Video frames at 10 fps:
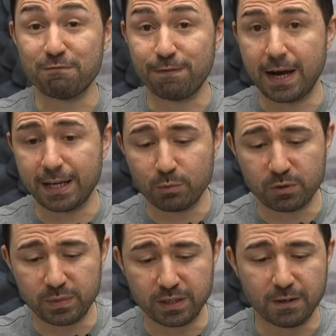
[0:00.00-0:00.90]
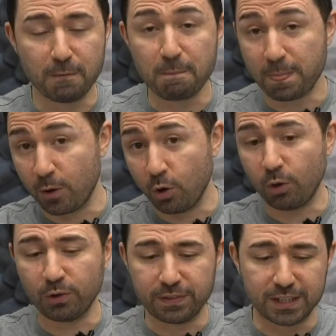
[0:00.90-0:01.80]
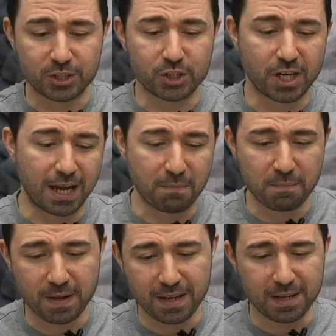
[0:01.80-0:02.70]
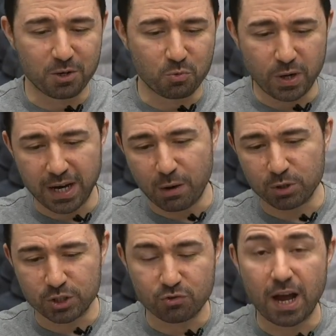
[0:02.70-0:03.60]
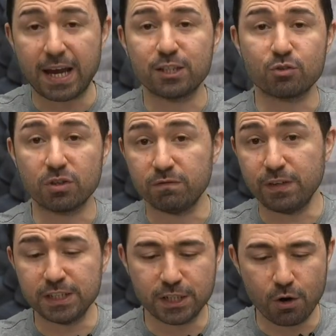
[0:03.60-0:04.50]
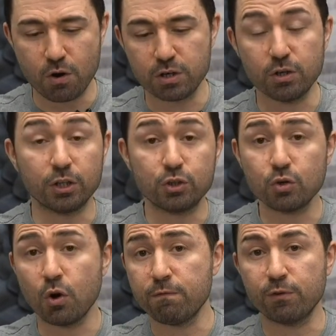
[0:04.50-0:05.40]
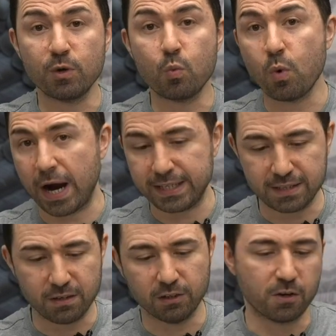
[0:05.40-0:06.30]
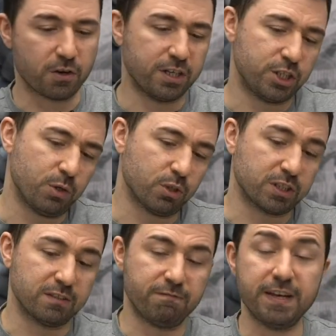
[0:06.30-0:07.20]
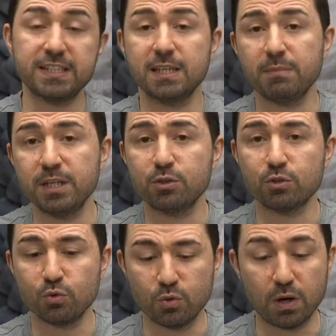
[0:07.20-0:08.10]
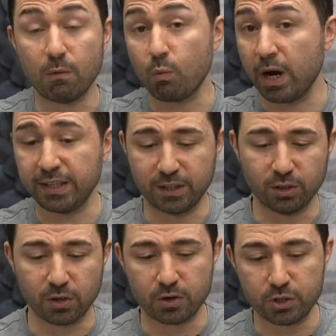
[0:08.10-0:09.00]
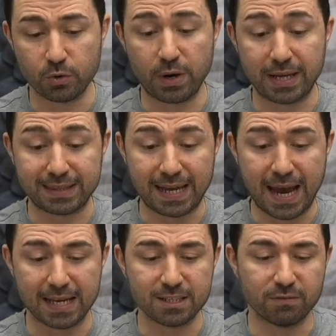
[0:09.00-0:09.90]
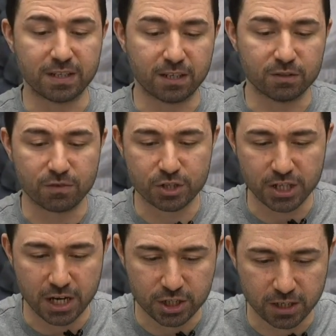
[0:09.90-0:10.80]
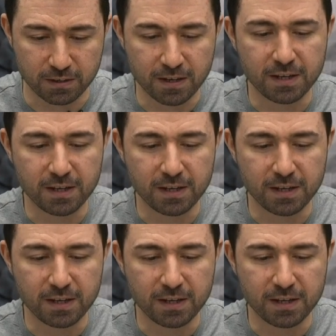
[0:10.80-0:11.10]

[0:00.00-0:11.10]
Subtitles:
fighting with me all this time when I was trying to convince her not to go for the white color, and she was convincing me to do a white color. So at the end of the conversation,